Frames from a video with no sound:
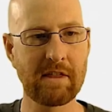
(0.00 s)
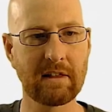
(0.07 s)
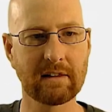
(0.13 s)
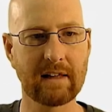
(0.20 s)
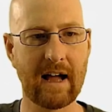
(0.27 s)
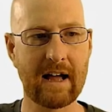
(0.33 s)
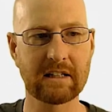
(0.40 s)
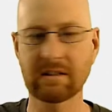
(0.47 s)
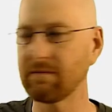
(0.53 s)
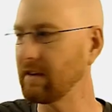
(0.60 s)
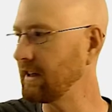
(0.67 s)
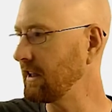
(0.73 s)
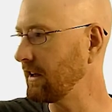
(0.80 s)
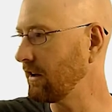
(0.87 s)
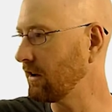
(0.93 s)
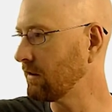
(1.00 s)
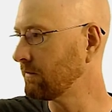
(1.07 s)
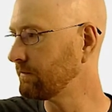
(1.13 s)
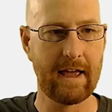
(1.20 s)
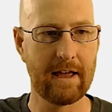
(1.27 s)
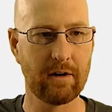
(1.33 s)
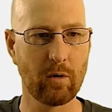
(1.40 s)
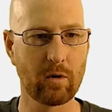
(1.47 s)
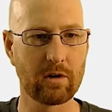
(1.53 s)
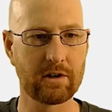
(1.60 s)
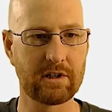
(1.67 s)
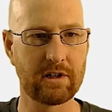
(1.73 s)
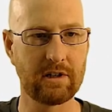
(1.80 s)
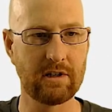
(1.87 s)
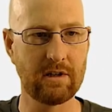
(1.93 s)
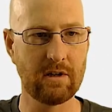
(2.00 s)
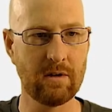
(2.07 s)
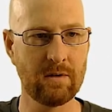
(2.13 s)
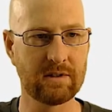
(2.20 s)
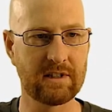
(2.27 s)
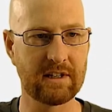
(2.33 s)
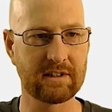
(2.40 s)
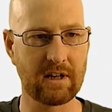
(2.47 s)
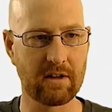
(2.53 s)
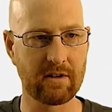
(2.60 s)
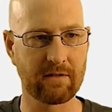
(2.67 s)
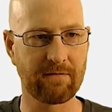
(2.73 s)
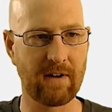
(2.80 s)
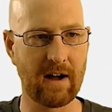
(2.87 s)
in the last video, in order to use this other